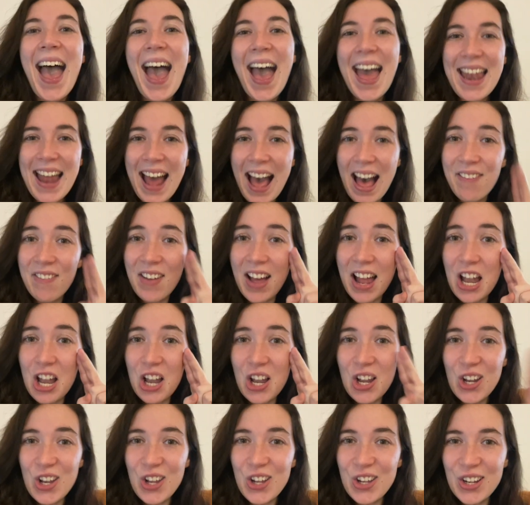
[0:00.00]
and have a
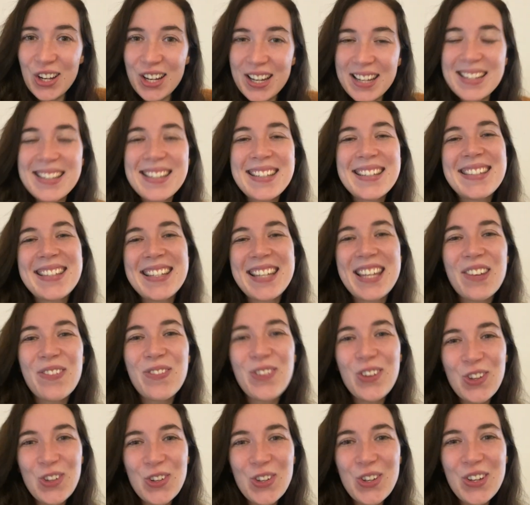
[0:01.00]
look to see
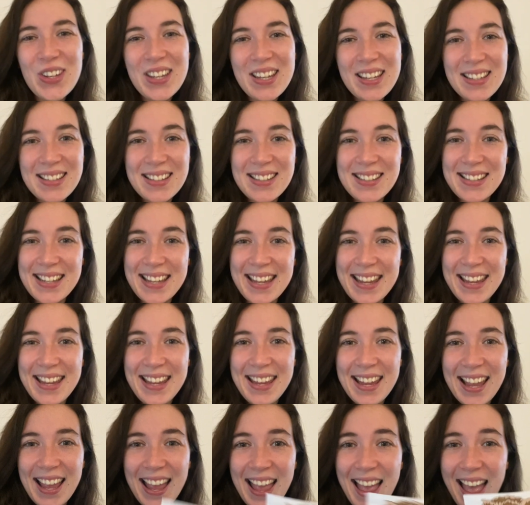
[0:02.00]
if you can
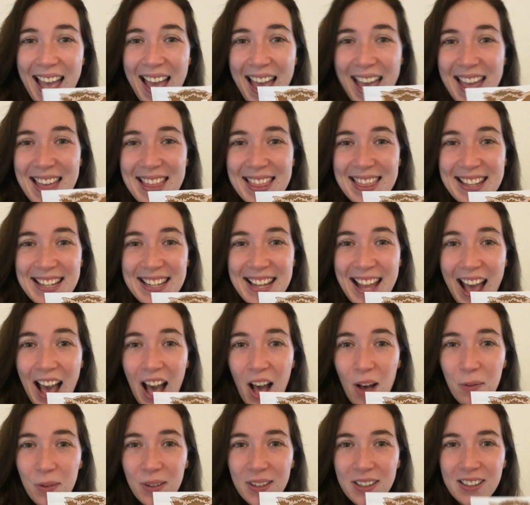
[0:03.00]
see the
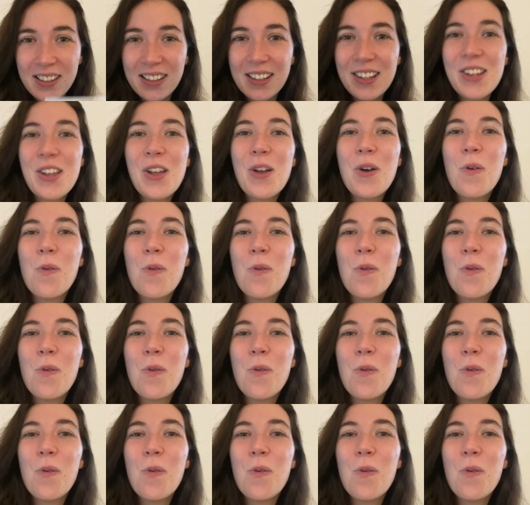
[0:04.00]
owl.